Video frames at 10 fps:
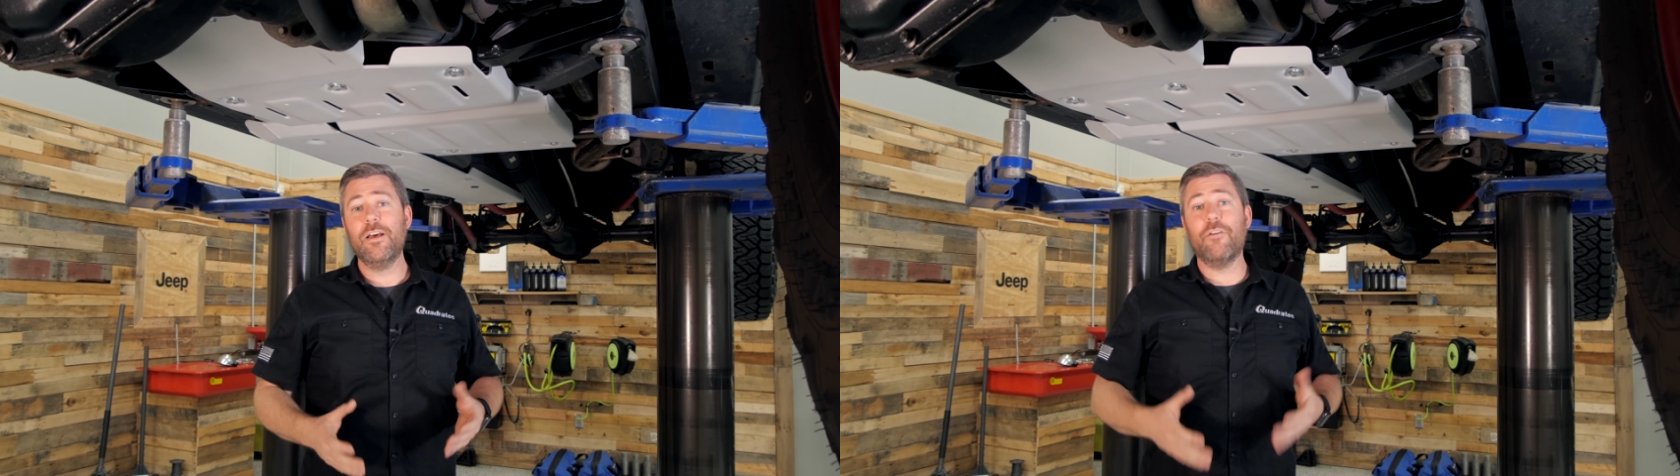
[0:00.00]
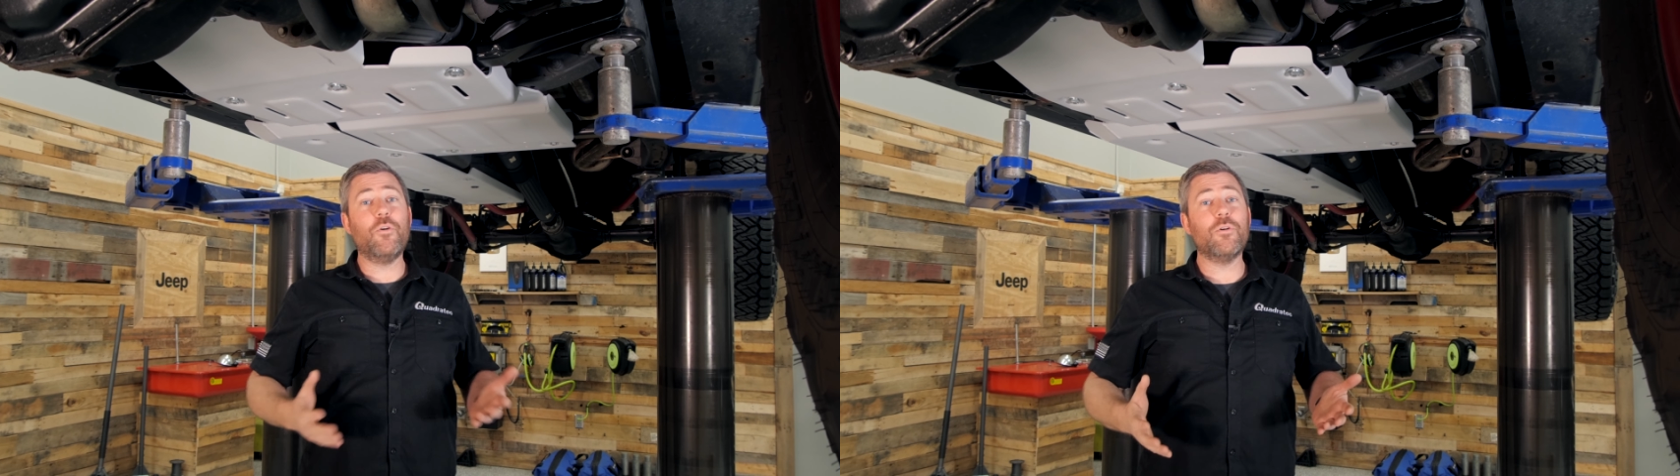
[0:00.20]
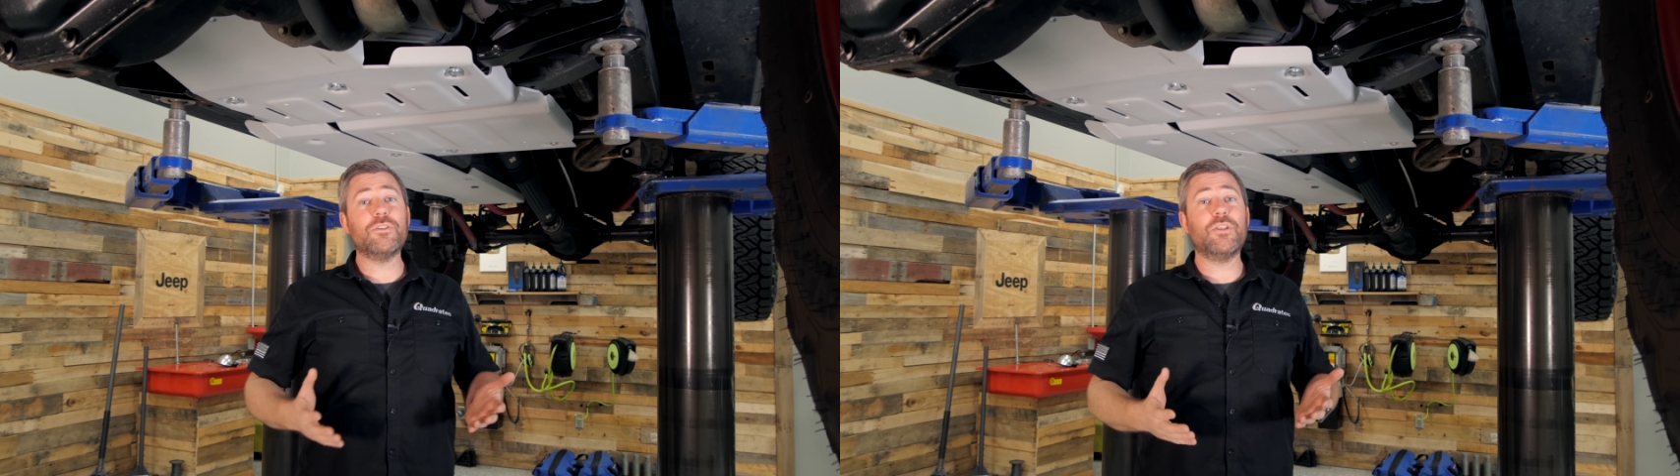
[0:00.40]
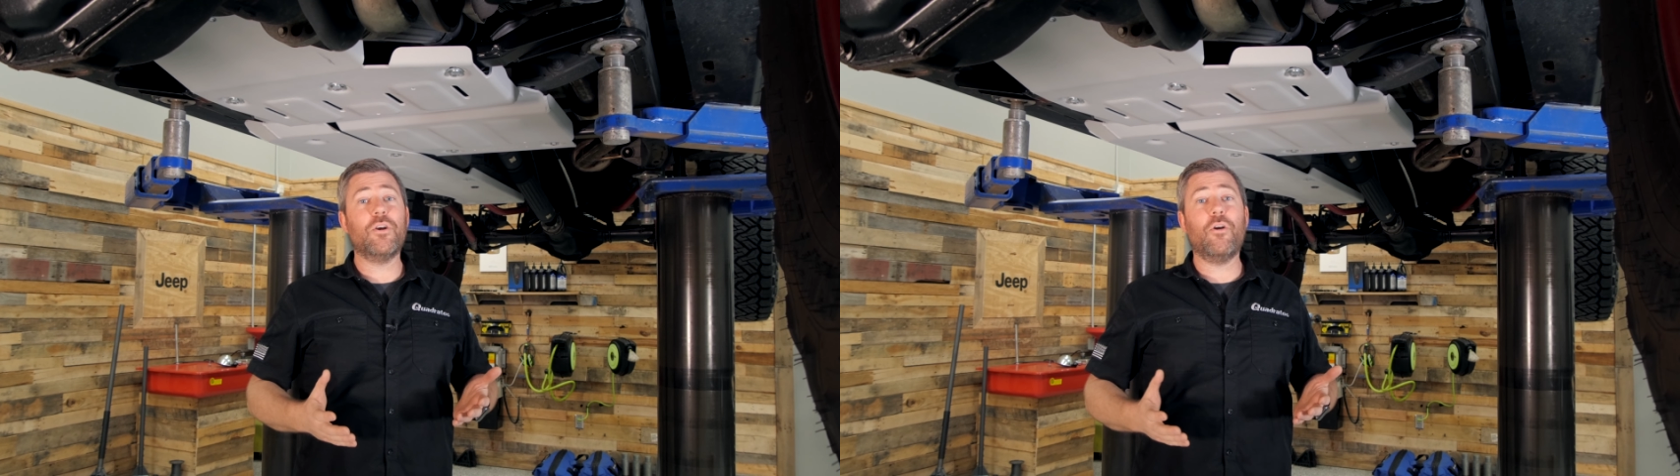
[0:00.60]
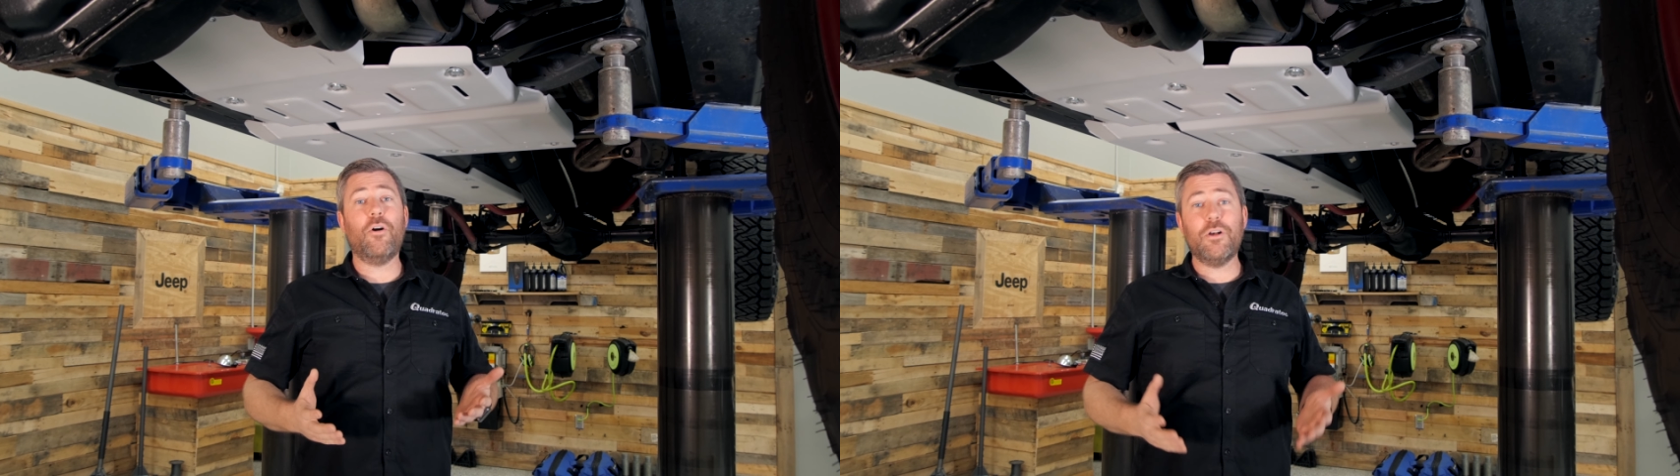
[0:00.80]
Of course,
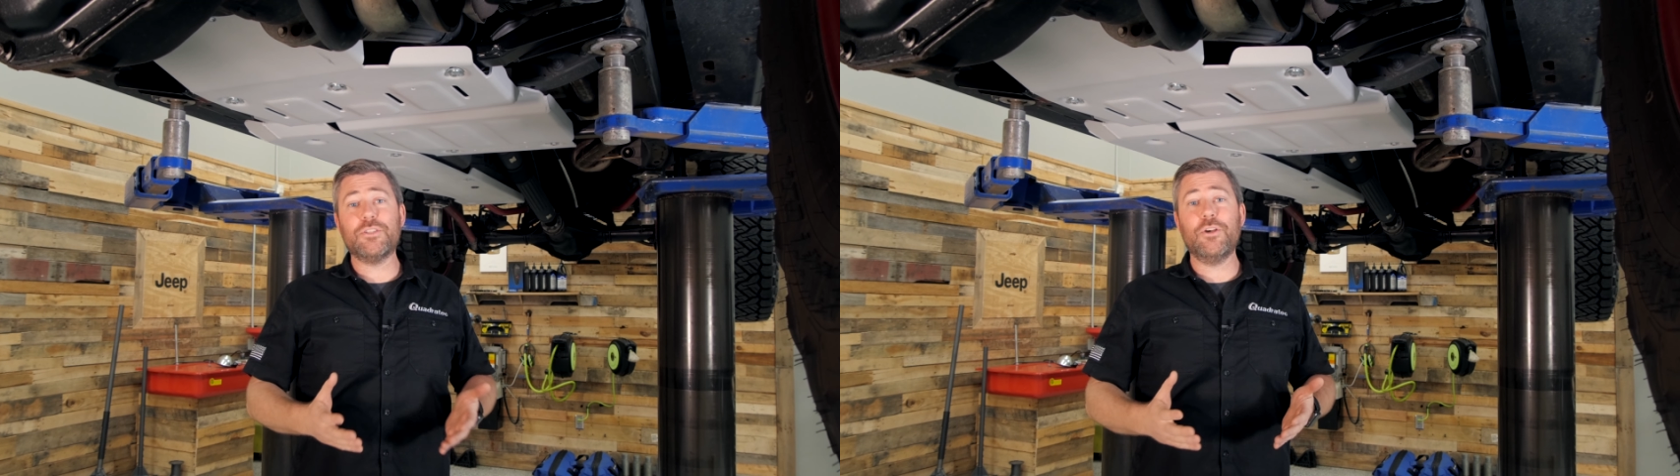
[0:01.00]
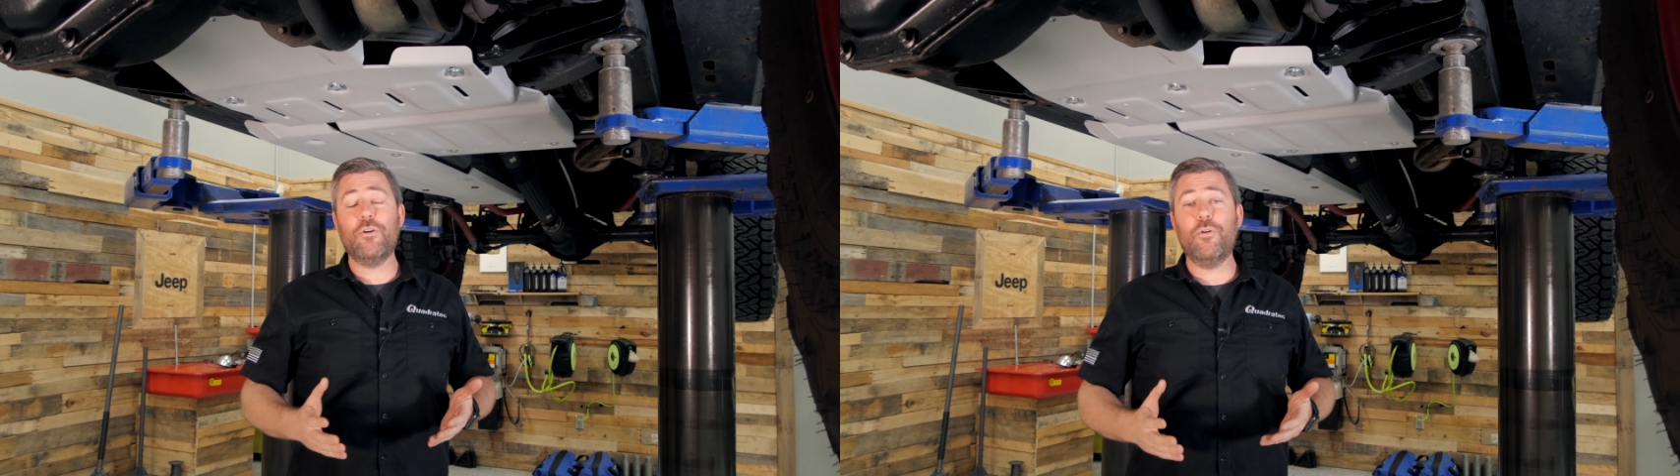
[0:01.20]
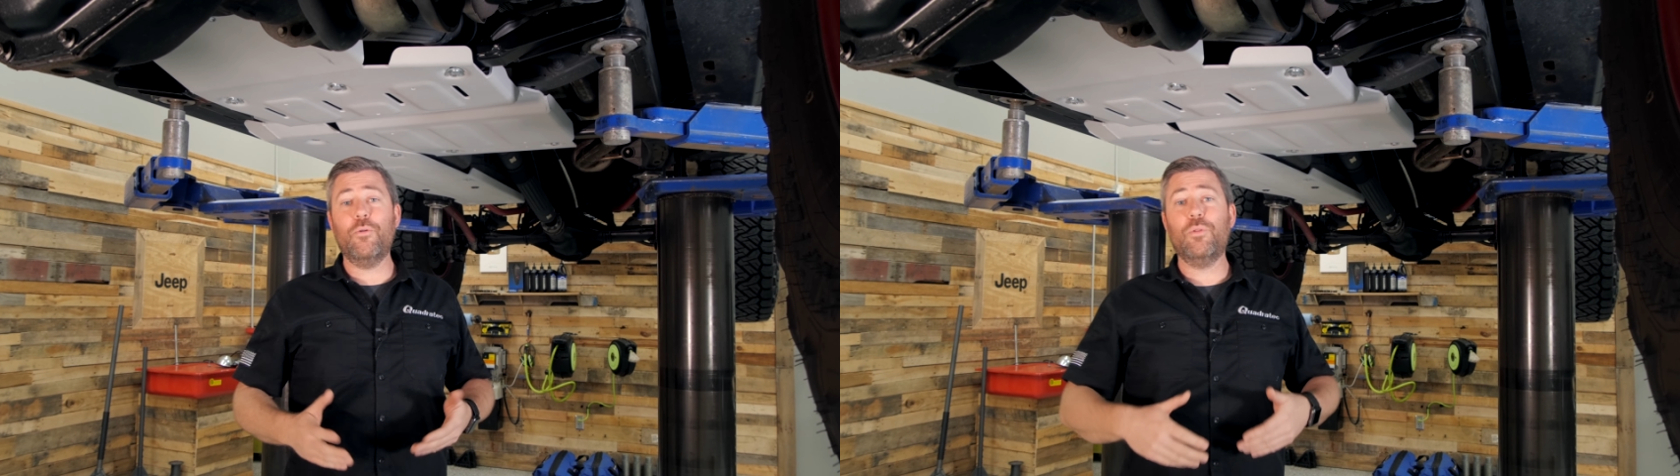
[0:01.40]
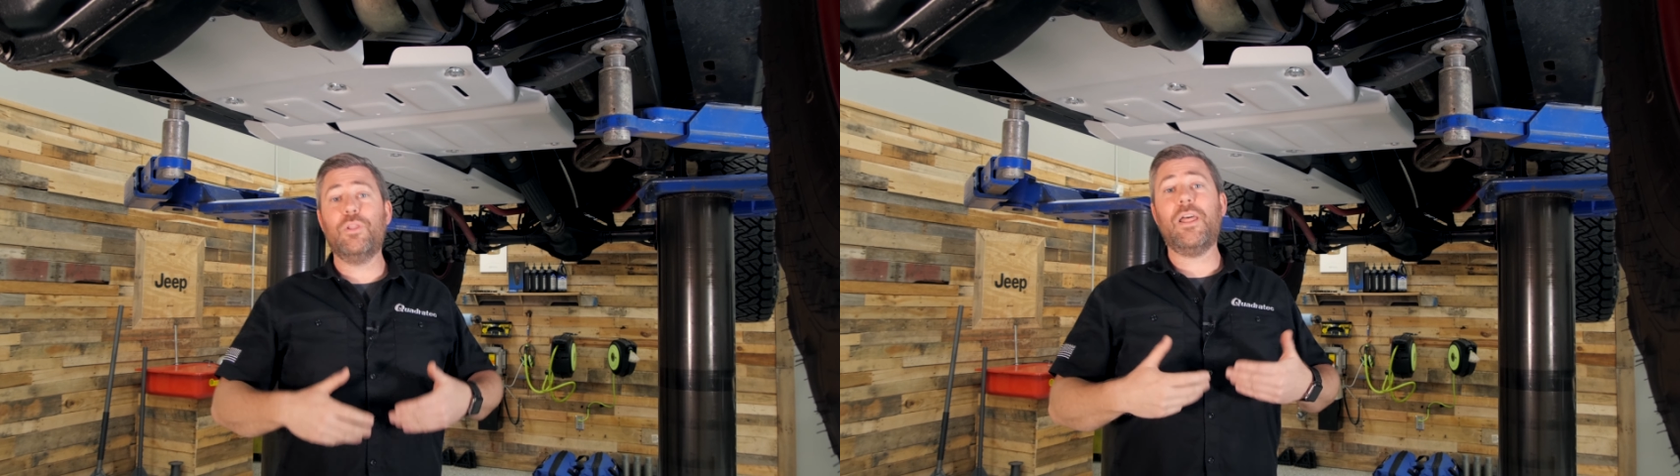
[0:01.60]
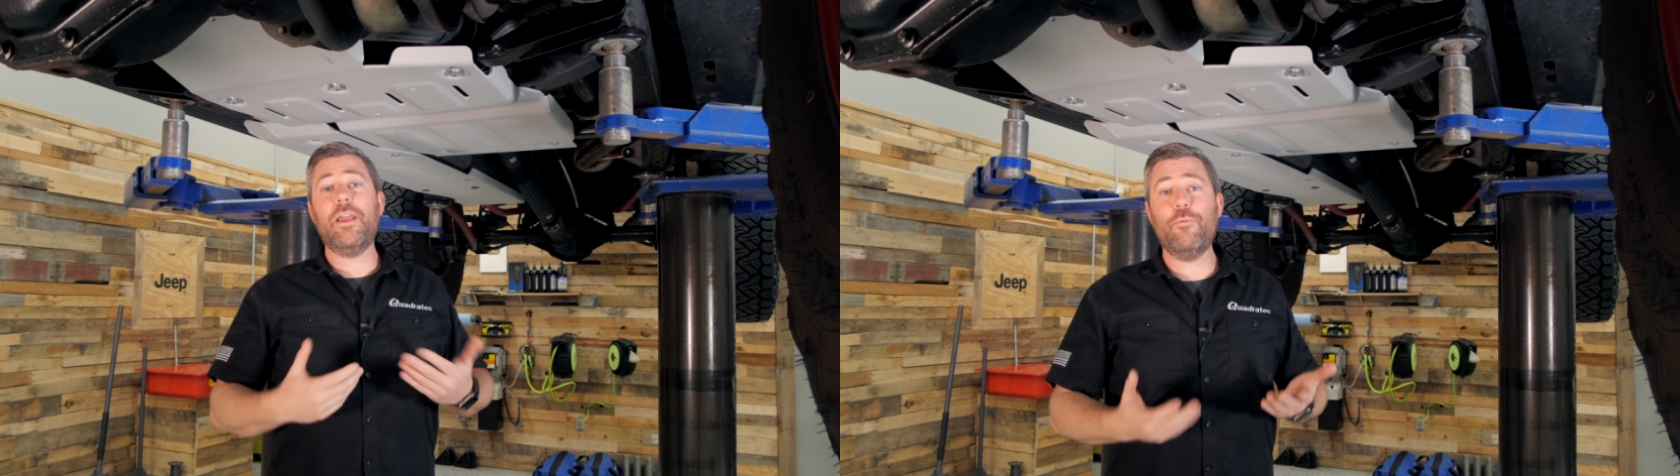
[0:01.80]
they're also
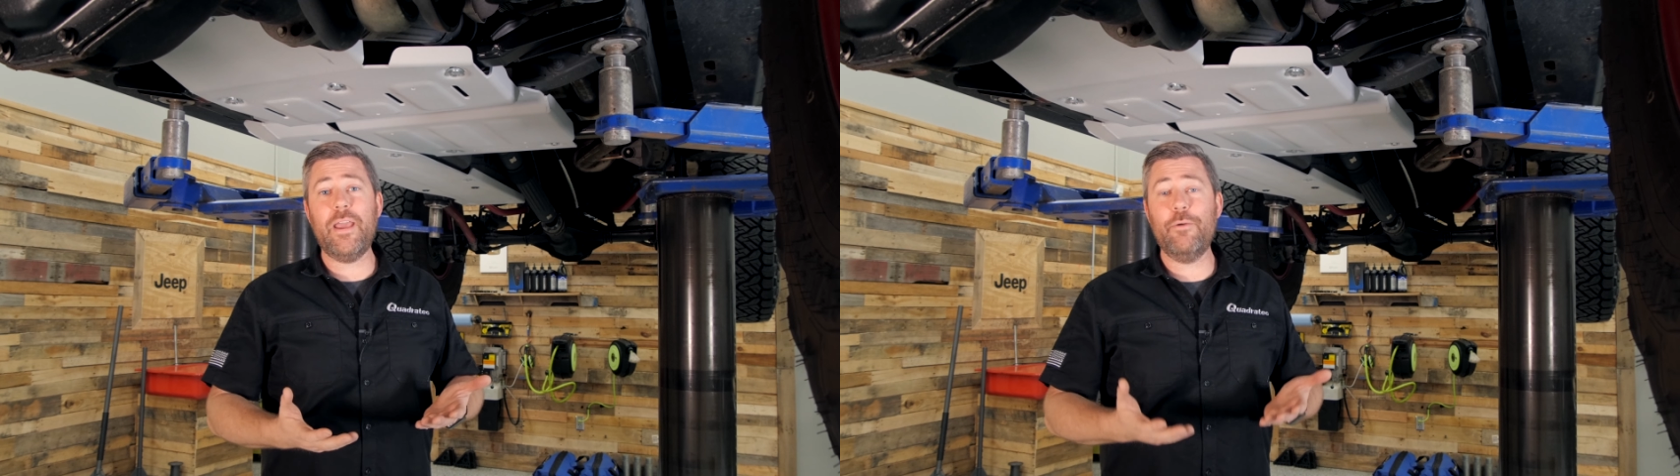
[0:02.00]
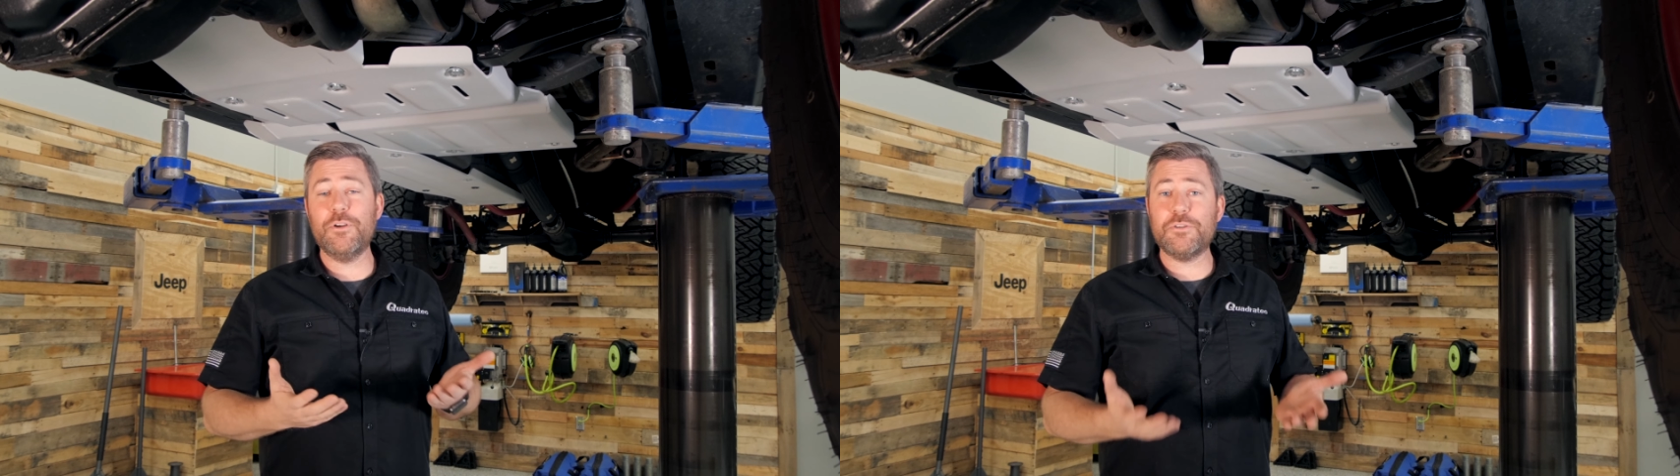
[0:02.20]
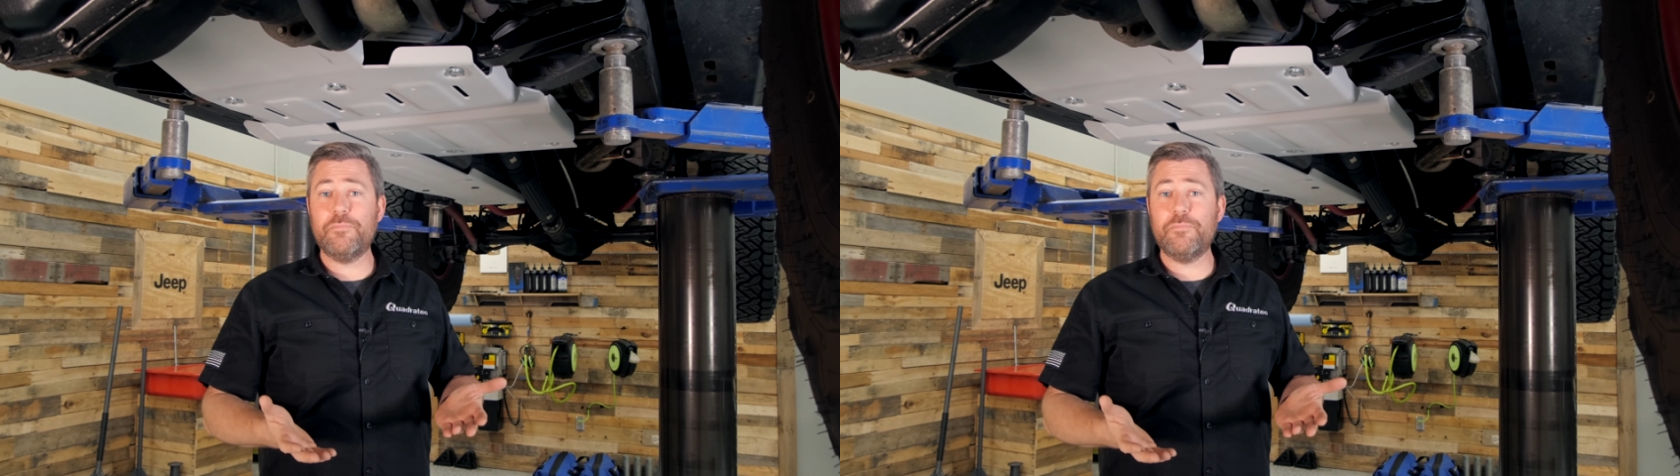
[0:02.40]
lightweight, which